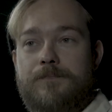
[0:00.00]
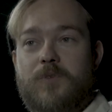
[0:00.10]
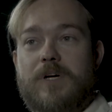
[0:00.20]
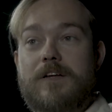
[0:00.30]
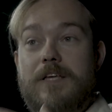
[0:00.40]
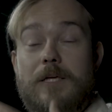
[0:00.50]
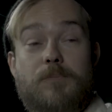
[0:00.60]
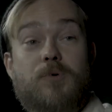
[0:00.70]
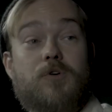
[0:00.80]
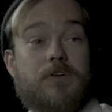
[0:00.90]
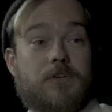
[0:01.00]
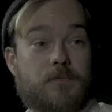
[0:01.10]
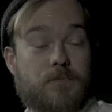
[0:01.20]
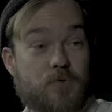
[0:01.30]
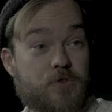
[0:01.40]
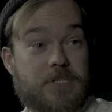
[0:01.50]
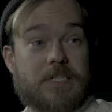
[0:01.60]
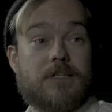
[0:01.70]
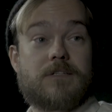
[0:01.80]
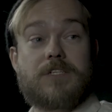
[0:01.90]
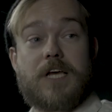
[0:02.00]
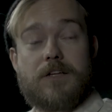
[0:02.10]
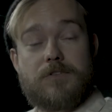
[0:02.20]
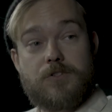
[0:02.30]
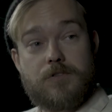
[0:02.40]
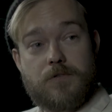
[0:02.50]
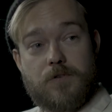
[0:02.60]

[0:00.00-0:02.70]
to kind of keep on pushing the change